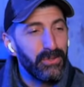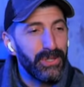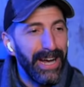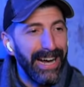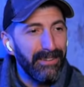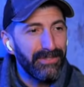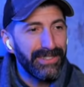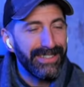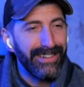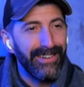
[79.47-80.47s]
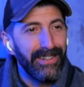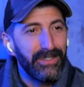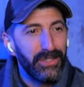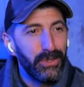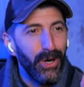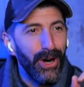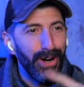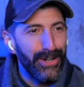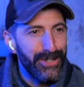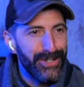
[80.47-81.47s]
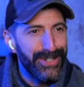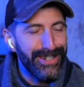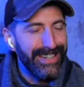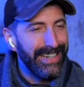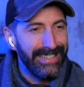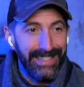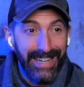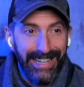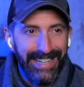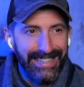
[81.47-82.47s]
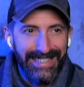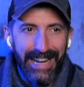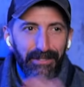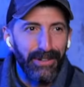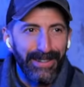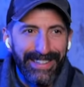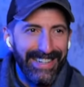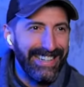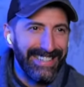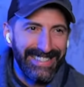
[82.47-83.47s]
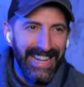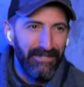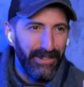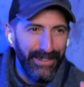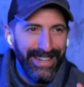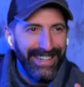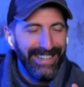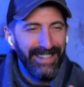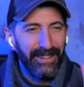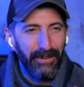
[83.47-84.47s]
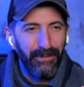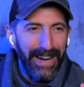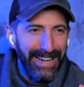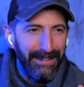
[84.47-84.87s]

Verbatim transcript: soft or too harsh, and it's like it's never the right